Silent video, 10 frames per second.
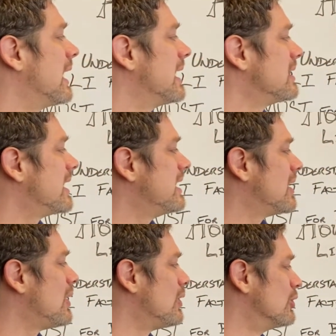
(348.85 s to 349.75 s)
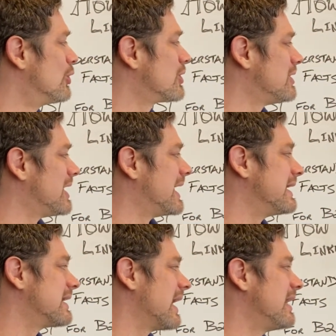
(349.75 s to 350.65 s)
LAL, lookalike,
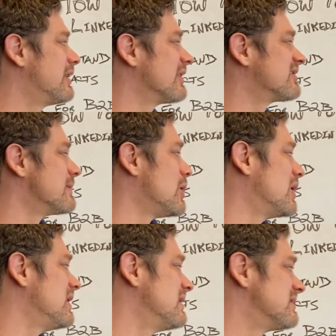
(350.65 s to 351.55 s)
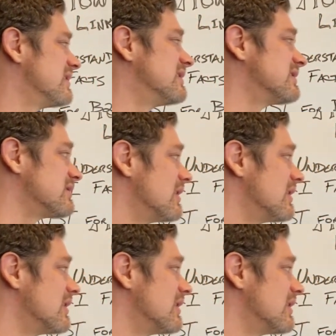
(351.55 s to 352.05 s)
and custom audiences.